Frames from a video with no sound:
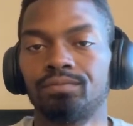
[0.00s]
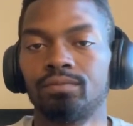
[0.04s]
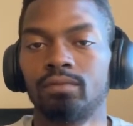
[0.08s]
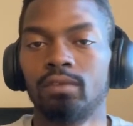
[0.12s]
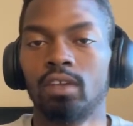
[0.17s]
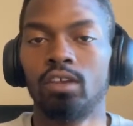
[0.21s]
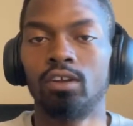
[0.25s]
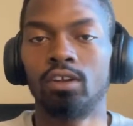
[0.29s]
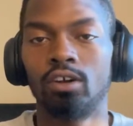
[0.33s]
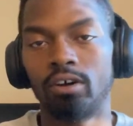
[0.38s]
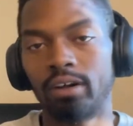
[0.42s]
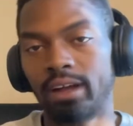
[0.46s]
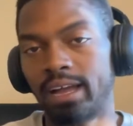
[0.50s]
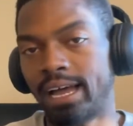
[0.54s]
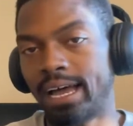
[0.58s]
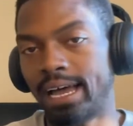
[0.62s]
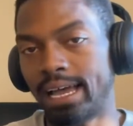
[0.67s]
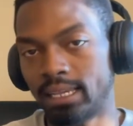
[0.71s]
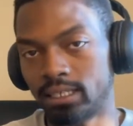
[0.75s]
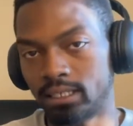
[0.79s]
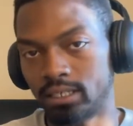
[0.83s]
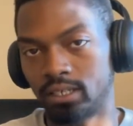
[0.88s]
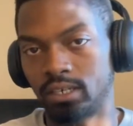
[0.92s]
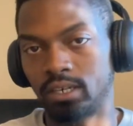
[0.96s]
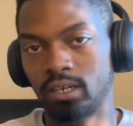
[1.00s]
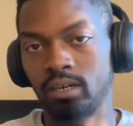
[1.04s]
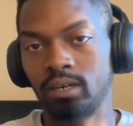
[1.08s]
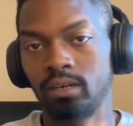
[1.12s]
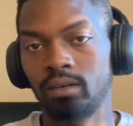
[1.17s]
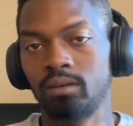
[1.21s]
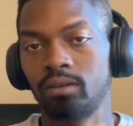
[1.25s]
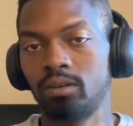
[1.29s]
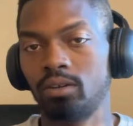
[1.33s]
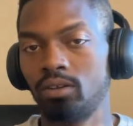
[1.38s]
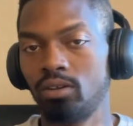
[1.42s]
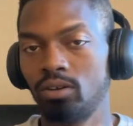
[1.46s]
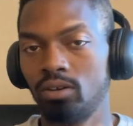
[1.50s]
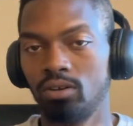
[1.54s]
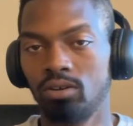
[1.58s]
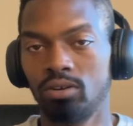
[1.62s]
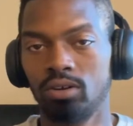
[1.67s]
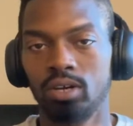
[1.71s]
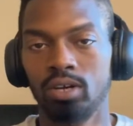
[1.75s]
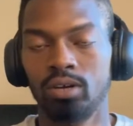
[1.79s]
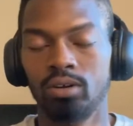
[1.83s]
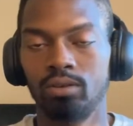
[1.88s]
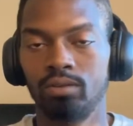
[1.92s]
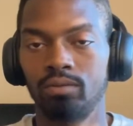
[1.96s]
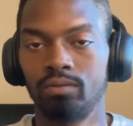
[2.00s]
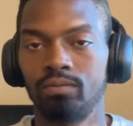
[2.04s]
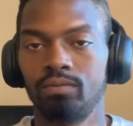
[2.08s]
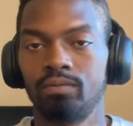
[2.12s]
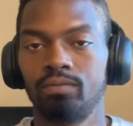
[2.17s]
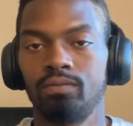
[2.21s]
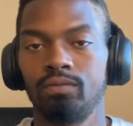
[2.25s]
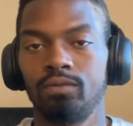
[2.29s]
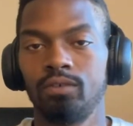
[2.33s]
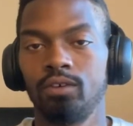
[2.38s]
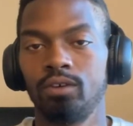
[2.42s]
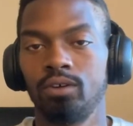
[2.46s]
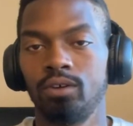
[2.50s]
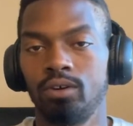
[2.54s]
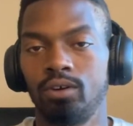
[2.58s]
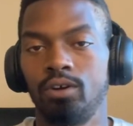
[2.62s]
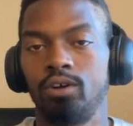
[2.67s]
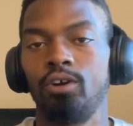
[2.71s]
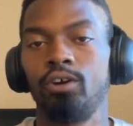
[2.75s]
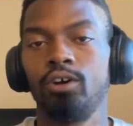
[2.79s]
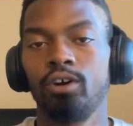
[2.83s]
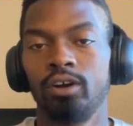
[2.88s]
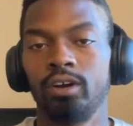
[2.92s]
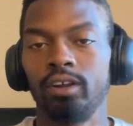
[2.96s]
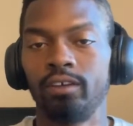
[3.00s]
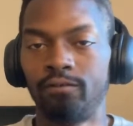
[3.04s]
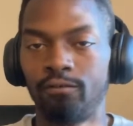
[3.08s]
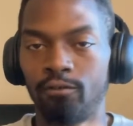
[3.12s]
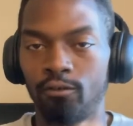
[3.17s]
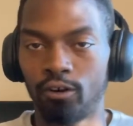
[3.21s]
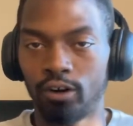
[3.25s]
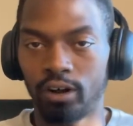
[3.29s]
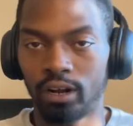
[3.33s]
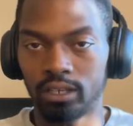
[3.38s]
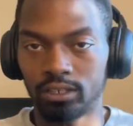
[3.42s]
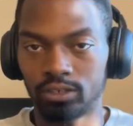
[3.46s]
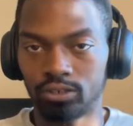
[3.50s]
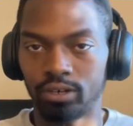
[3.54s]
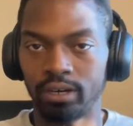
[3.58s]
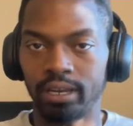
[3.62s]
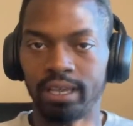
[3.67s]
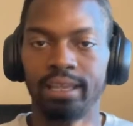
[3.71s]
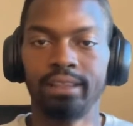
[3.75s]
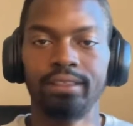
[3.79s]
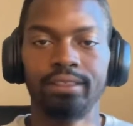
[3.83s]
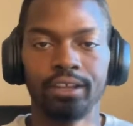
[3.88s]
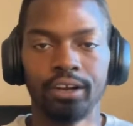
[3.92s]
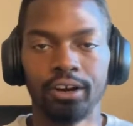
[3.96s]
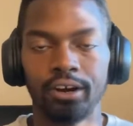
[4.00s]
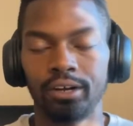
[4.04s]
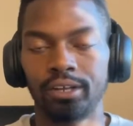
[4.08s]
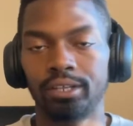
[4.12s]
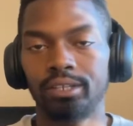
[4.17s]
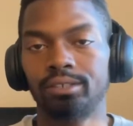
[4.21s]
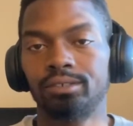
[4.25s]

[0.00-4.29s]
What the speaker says: You know, guys in their, you know, early 40s or late 30s.